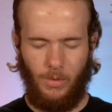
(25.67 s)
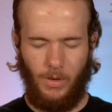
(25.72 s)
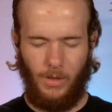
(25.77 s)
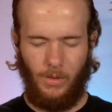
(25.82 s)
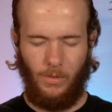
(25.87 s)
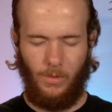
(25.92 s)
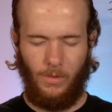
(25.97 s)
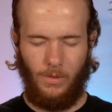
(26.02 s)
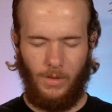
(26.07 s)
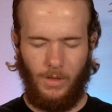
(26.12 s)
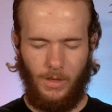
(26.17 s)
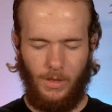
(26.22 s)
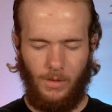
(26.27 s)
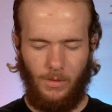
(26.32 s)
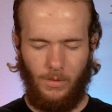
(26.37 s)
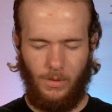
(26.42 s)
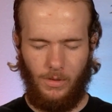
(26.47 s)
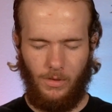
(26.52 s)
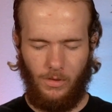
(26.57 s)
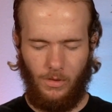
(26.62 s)
Pray, Lord, that
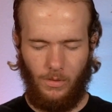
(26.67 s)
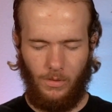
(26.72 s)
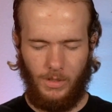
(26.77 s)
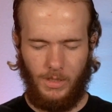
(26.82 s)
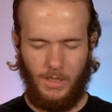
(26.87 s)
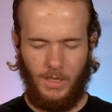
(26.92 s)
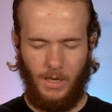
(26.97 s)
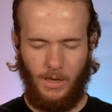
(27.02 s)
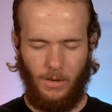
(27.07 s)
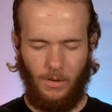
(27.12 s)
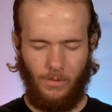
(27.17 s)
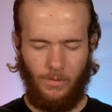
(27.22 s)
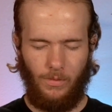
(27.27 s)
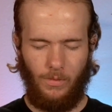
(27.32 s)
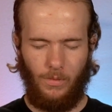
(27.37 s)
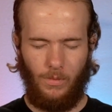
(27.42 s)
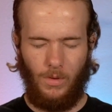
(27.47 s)
you would show us now